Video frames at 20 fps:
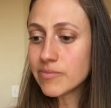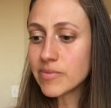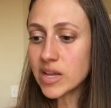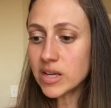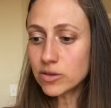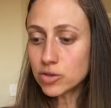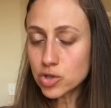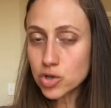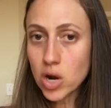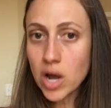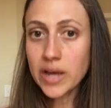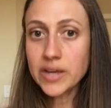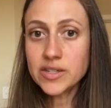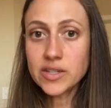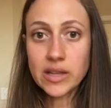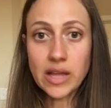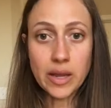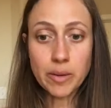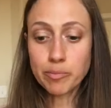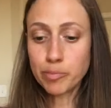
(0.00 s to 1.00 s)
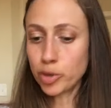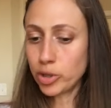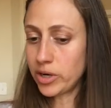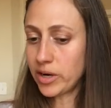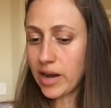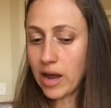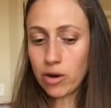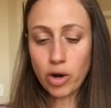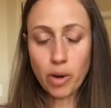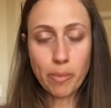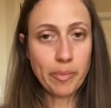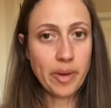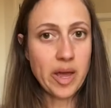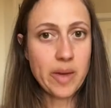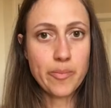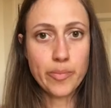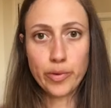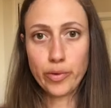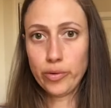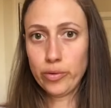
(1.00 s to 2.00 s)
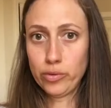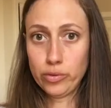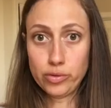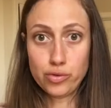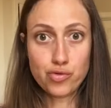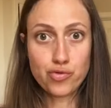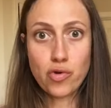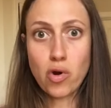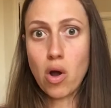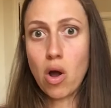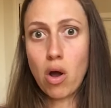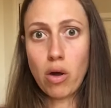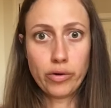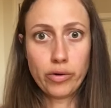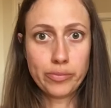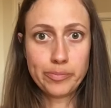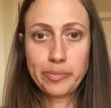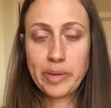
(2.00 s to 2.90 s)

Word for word: and trying to like put it out on paper or draw or